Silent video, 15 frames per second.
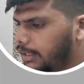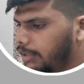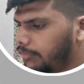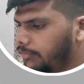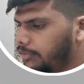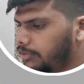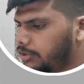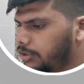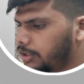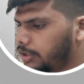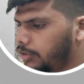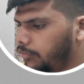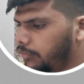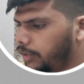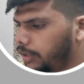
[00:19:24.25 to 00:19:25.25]
if instead
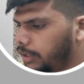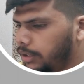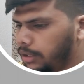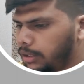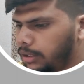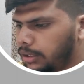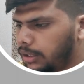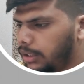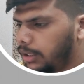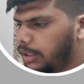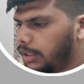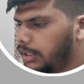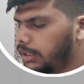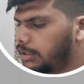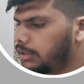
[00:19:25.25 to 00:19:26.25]
of 10
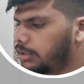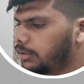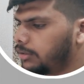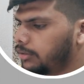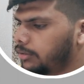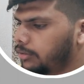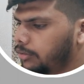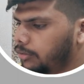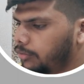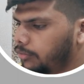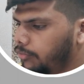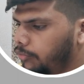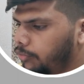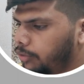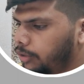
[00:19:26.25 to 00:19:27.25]
it is
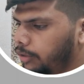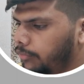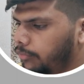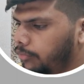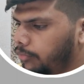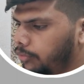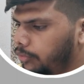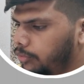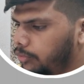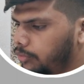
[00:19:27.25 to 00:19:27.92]
44,